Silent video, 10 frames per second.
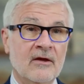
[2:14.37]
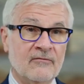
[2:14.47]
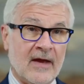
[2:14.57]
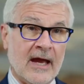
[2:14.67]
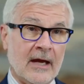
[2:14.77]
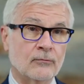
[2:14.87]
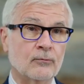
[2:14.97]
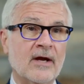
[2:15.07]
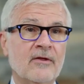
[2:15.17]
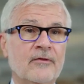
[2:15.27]
In fact,
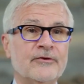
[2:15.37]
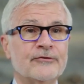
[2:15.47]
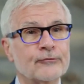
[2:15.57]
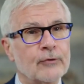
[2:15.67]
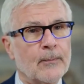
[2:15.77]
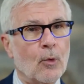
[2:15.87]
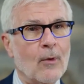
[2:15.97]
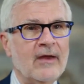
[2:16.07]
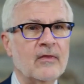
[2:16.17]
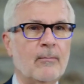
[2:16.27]
rather than strip
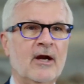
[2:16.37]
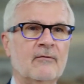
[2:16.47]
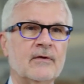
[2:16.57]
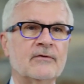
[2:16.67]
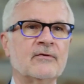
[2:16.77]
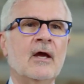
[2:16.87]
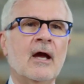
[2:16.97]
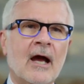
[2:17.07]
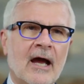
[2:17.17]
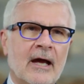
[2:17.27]
away the benefits,
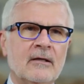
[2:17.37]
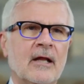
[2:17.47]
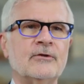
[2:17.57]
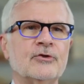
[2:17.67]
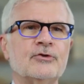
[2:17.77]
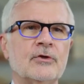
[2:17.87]
I'd like to